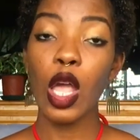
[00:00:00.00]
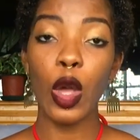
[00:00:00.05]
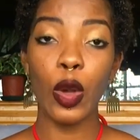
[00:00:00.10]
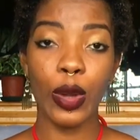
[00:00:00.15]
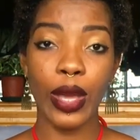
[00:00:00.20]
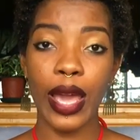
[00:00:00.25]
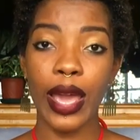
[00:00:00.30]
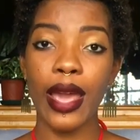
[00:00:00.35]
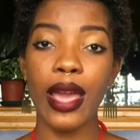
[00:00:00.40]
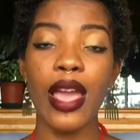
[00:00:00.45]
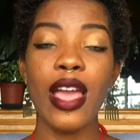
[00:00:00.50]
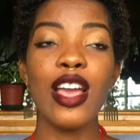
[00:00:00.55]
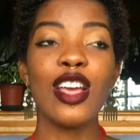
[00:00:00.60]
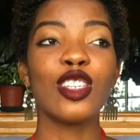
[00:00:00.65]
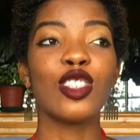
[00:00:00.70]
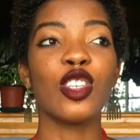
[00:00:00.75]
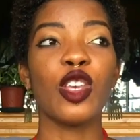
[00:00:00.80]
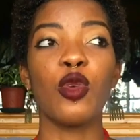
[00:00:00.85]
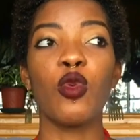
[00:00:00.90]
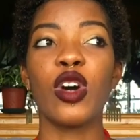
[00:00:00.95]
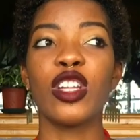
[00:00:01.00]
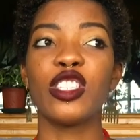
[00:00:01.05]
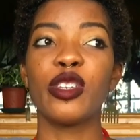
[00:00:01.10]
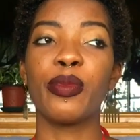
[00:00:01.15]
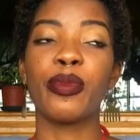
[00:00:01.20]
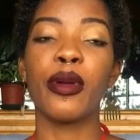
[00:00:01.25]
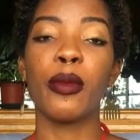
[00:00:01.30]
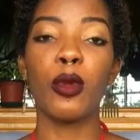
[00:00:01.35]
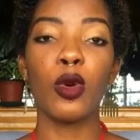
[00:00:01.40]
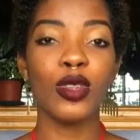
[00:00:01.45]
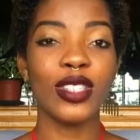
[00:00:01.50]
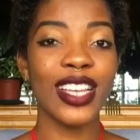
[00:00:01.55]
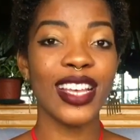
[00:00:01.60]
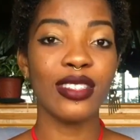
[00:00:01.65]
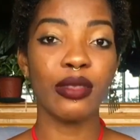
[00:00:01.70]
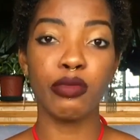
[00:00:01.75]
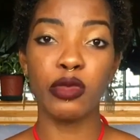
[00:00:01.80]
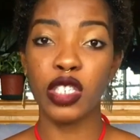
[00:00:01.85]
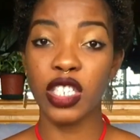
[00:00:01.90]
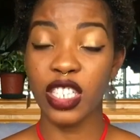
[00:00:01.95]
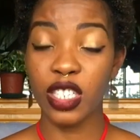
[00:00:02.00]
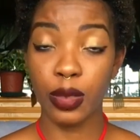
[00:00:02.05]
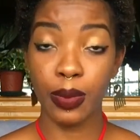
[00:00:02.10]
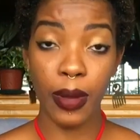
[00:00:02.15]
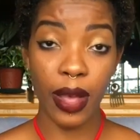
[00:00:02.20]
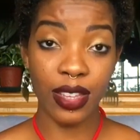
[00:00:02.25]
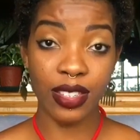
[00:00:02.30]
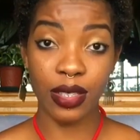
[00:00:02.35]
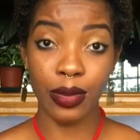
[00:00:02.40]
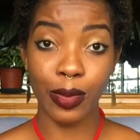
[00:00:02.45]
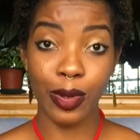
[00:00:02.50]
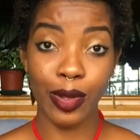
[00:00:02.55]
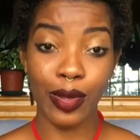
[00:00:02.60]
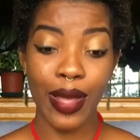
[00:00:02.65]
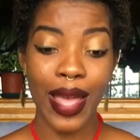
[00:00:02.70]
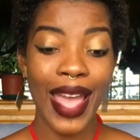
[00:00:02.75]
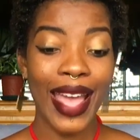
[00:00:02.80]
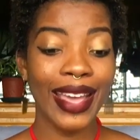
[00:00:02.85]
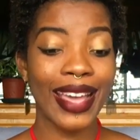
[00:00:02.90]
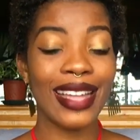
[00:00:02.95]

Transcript: okay so you want to promote as much as possible